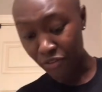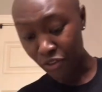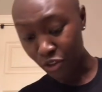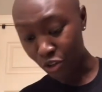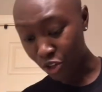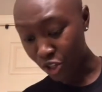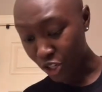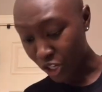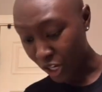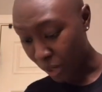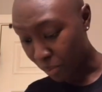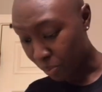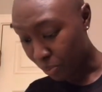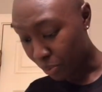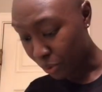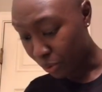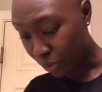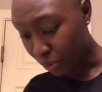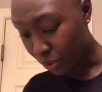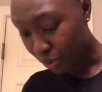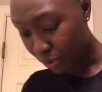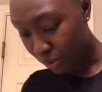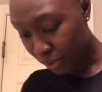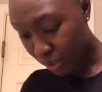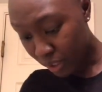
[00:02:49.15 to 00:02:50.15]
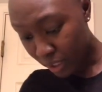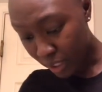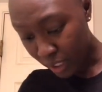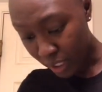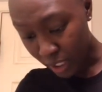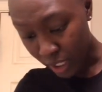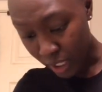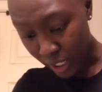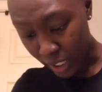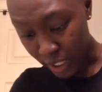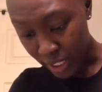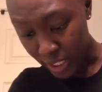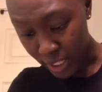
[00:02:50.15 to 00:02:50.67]
shampoo,
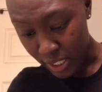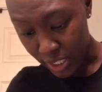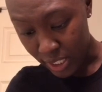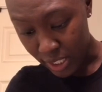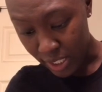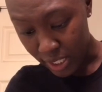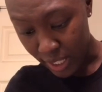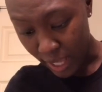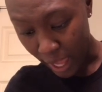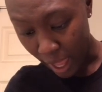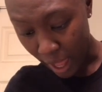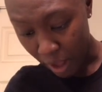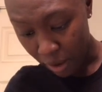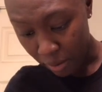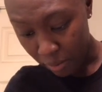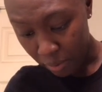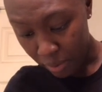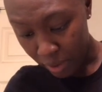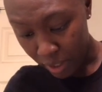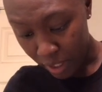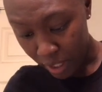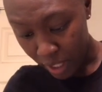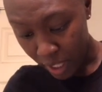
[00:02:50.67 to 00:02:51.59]
cleanse the scalp,